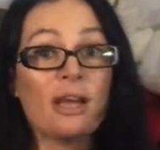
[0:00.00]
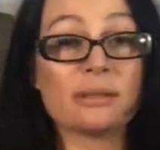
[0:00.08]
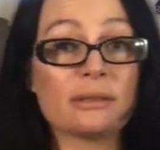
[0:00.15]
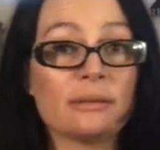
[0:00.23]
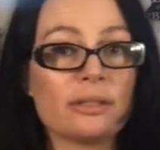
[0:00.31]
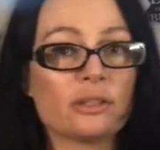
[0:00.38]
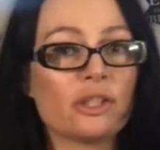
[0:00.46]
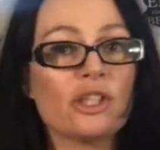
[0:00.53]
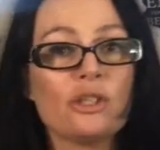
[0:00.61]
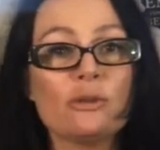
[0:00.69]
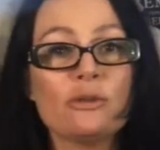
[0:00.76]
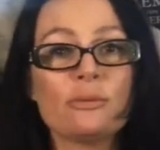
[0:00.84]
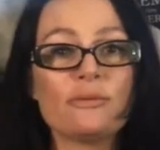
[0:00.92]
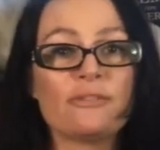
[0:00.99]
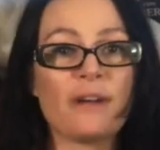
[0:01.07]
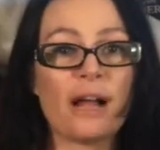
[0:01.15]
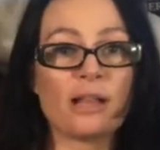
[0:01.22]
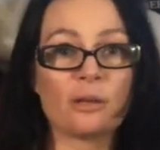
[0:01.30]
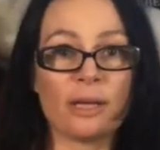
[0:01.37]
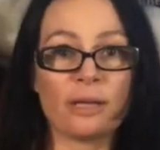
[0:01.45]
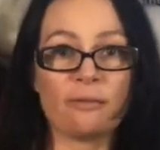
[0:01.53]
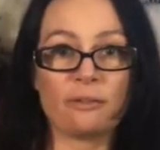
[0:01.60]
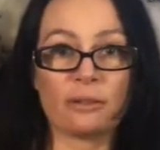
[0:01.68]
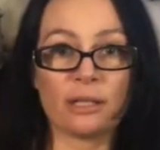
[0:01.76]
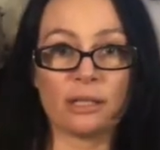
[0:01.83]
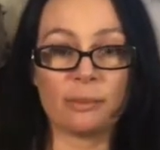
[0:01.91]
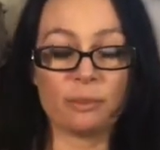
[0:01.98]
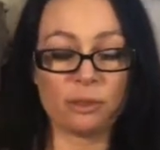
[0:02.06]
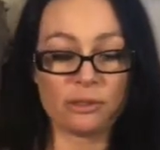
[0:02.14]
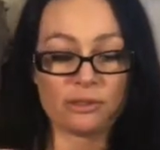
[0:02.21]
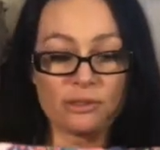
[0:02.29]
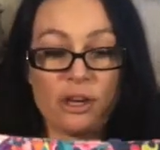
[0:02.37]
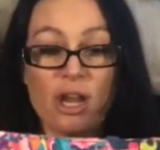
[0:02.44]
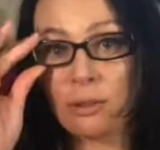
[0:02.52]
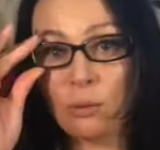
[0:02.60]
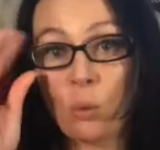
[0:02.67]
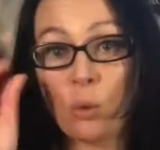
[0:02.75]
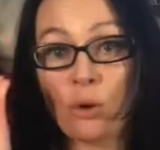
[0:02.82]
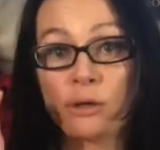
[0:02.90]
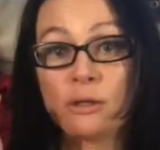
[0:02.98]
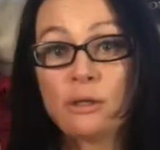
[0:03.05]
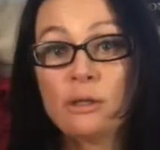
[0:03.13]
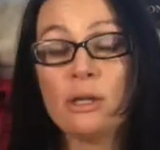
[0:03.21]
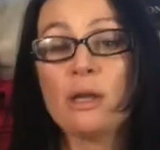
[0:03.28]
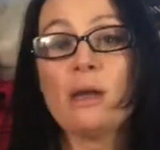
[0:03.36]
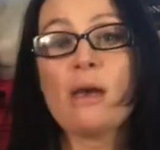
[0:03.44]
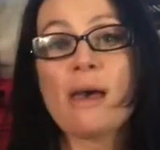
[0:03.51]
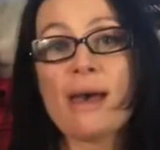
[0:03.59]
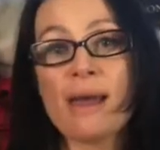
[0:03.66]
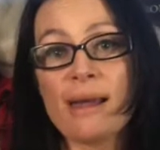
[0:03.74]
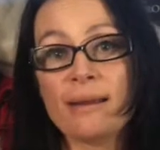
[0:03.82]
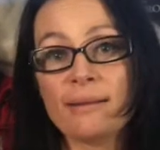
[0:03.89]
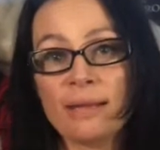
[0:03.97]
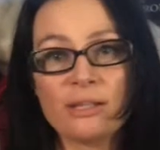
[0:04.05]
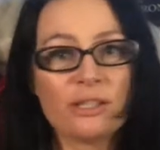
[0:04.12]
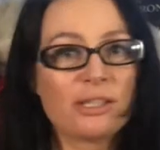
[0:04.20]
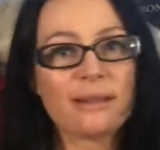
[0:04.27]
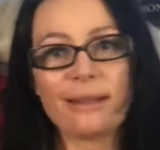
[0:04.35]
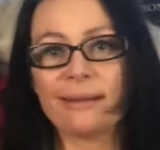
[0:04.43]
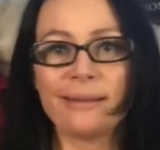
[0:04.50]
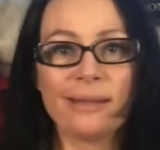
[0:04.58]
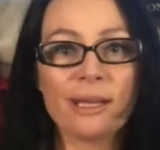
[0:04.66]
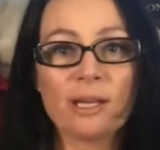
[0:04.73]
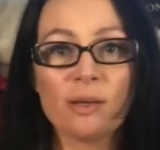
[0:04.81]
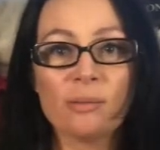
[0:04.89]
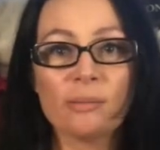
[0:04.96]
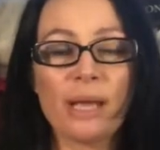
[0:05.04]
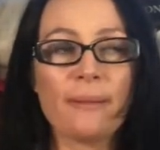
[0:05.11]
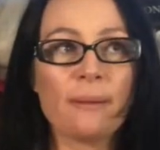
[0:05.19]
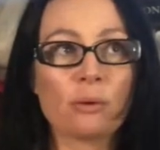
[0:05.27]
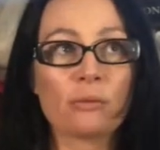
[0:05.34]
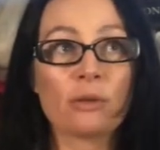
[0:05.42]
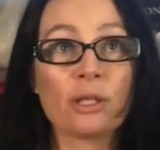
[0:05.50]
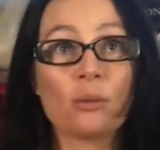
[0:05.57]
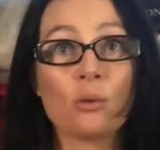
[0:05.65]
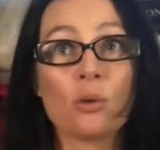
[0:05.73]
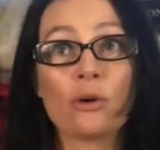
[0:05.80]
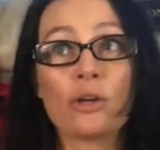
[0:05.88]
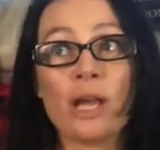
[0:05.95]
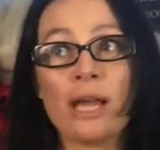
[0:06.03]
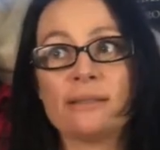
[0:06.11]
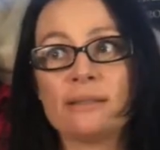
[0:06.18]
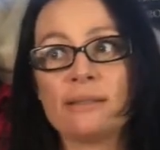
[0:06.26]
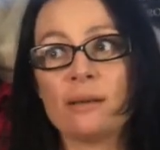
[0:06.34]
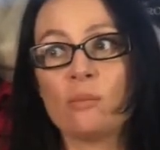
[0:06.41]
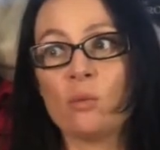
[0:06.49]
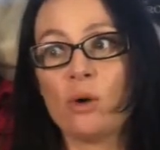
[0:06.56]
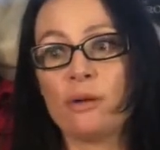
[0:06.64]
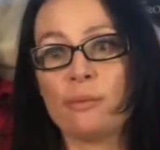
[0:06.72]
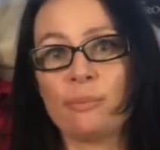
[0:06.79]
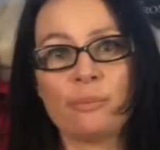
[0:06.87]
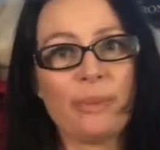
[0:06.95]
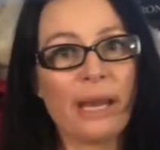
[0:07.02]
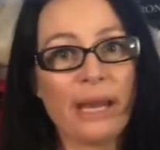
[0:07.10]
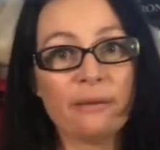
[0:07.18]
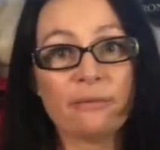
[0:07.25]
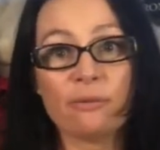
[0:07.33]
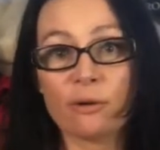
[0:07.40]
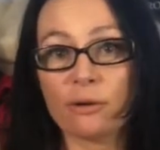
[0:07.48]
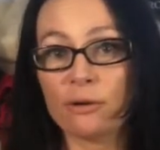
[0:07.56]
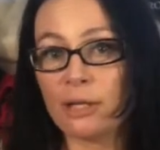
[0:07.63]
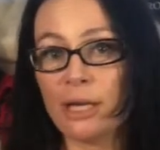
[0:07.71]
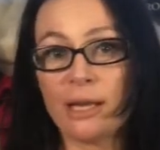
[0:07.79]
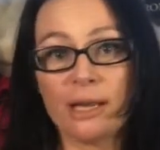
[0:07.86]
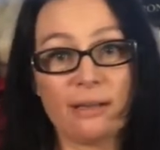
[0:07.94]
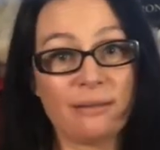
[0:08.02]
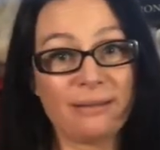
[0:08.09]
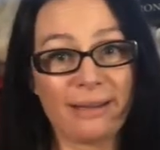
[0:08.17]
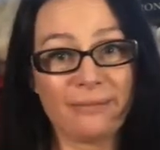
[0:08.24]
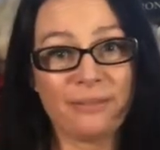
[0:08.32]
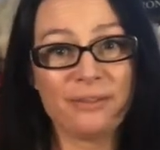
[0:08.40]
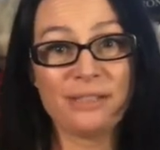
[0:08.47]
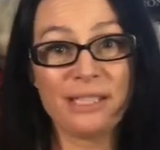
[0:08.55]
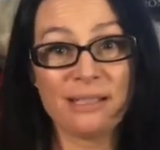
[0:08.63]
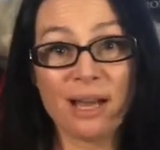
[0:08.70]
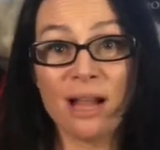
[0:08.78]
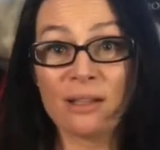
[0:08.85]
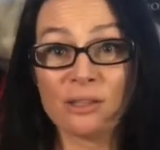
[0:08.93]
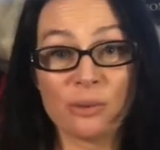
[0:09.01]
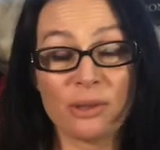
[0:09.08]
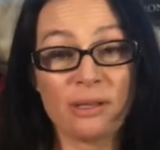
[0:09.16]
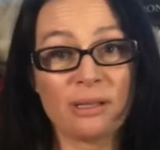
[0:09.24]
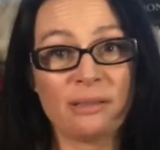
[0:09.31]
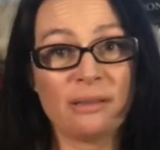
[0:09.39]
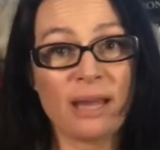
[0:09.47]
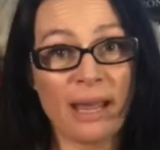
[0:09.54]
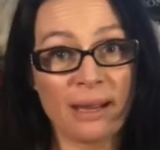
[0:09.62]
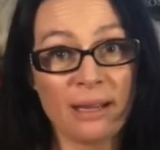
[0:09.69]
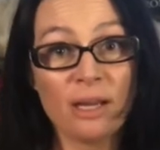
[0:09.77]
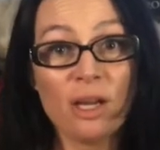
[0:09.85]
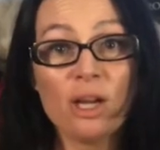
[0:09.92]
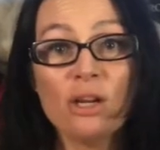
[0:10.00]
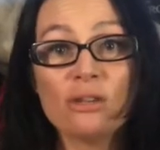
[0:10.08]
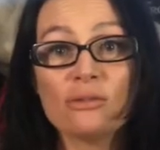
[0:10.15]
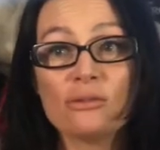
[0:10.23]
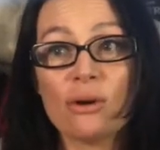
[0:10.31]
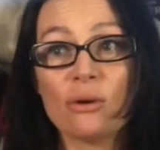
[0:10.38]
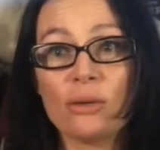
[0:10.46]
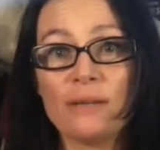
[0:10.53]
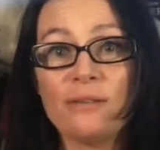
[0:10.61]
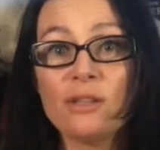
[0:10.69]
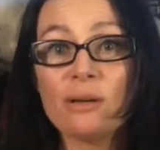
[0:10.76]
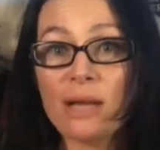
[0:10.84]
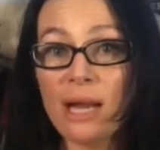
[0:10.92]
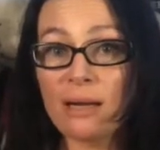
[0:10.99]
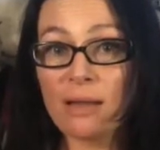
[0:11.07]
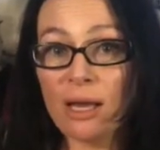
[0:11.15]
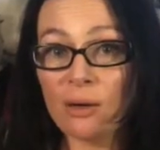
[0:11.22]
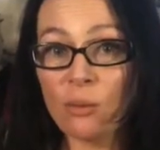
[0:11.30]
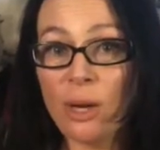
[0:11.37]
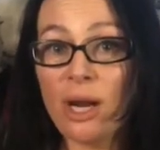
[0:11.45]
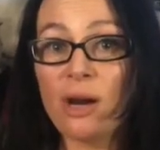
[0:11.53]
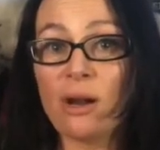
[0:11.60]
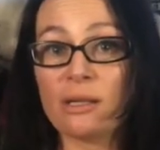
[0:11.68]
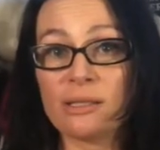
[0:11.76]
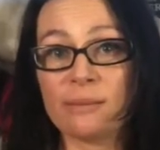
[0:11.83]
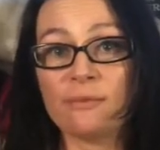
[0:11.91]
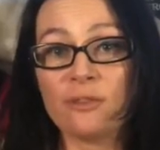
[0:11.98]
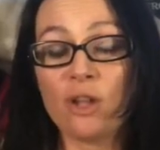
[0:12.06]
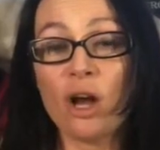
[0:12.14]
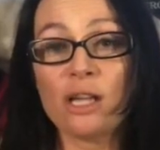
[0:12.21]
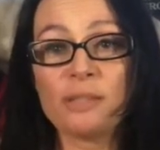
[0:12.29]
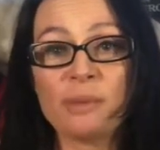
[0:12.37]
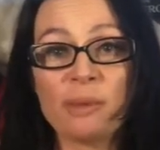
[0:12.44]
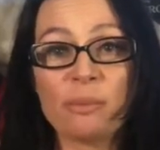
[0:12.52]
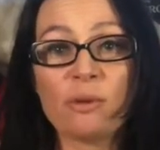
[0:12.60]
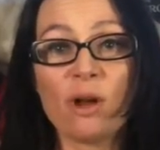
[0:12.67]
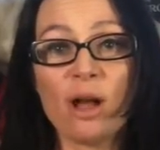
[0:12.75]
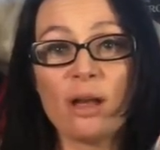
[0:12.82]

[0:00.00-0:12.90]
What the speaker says: There's a huge following for Lily Pulitzer. They're worn, and they just had like gingham, and they were really worn, and someone paid for it like $15 within a day. So even though it had a lot of wear and some flaws, people